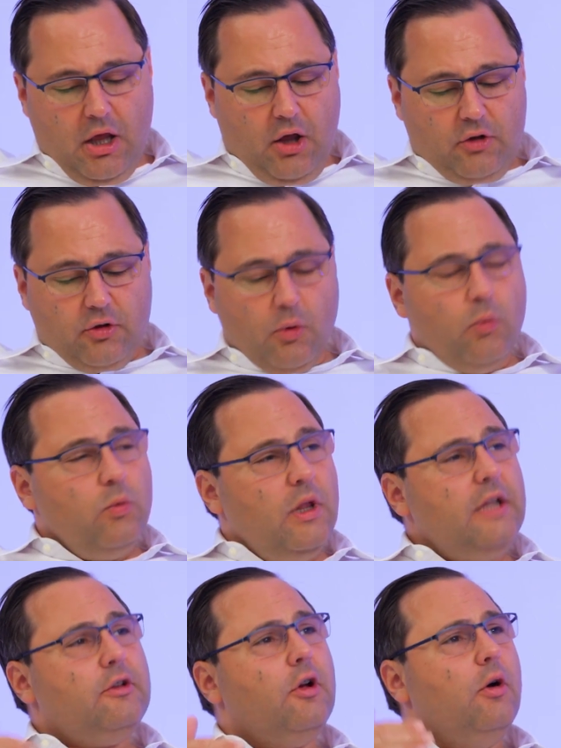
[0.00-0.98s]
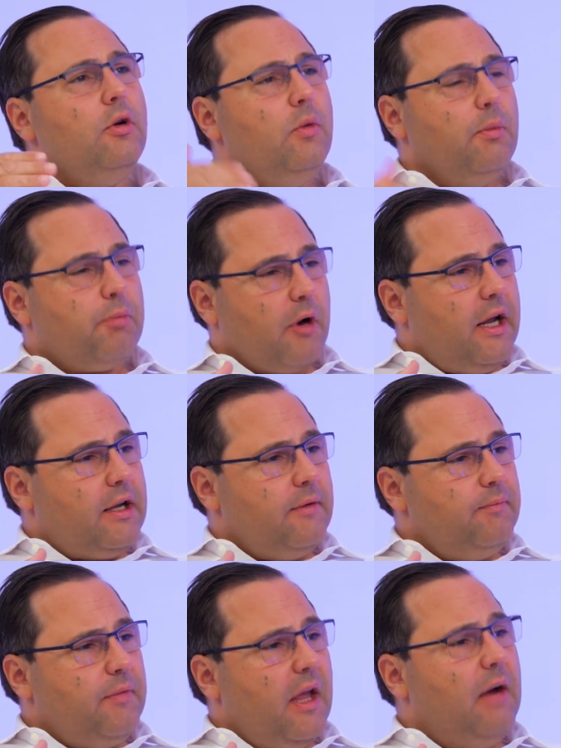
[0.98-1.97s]
So let's go to a break.
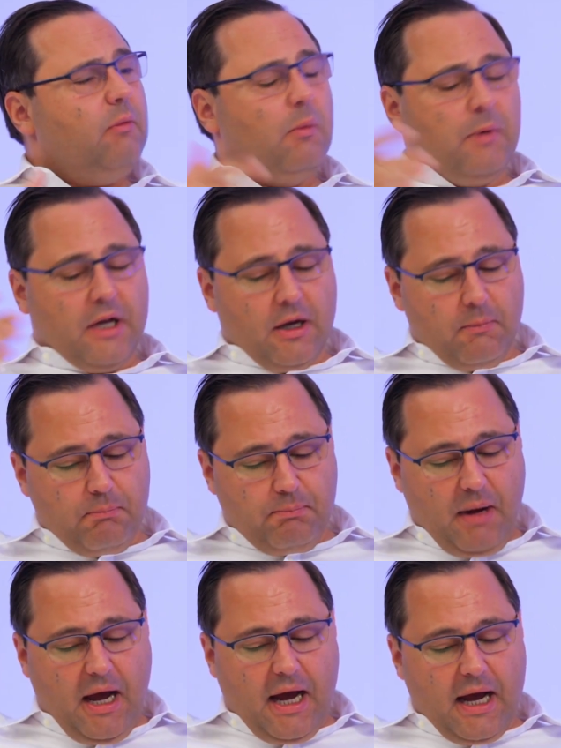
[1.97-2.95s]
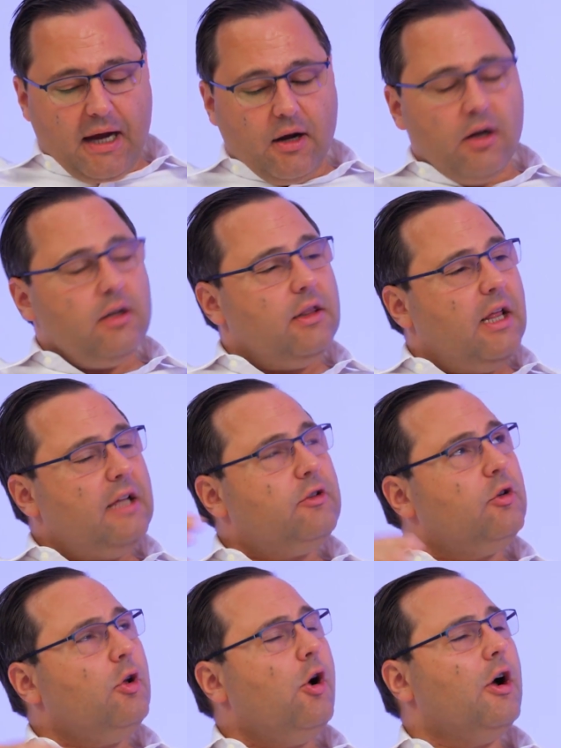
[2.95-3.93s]
And when we come back,
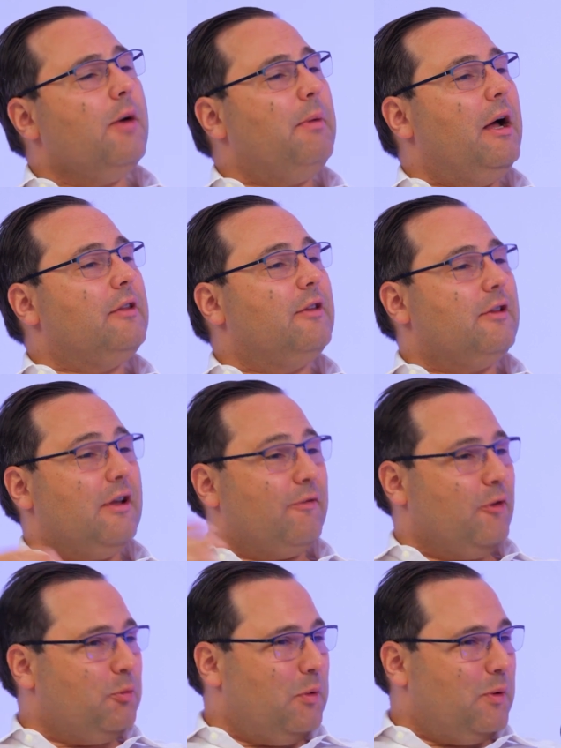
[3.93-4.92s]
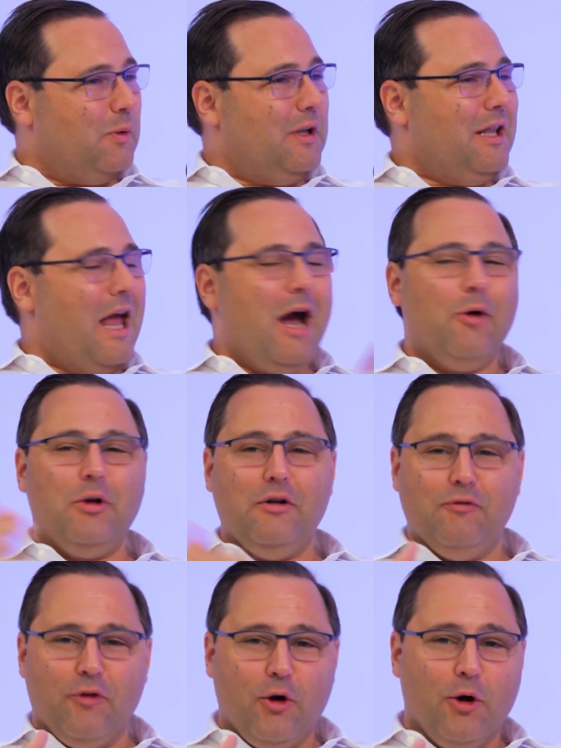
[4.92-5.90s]
let's talk about the difference between noun
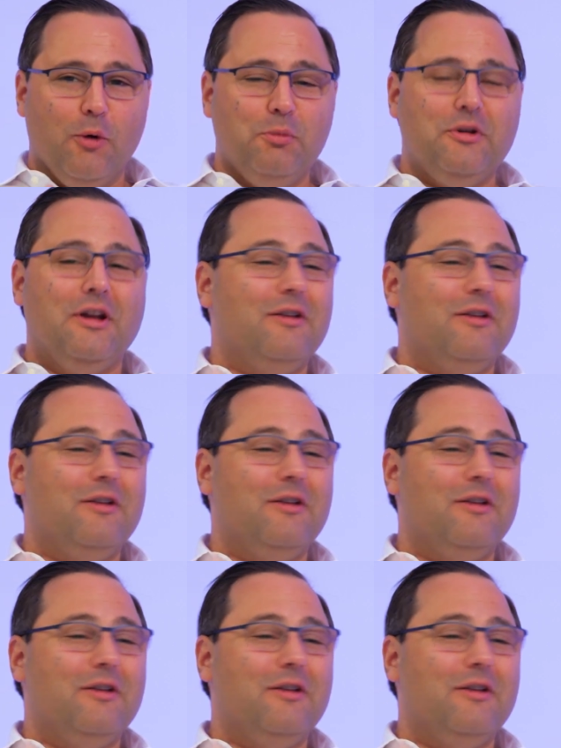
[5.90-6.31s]
and verbs. And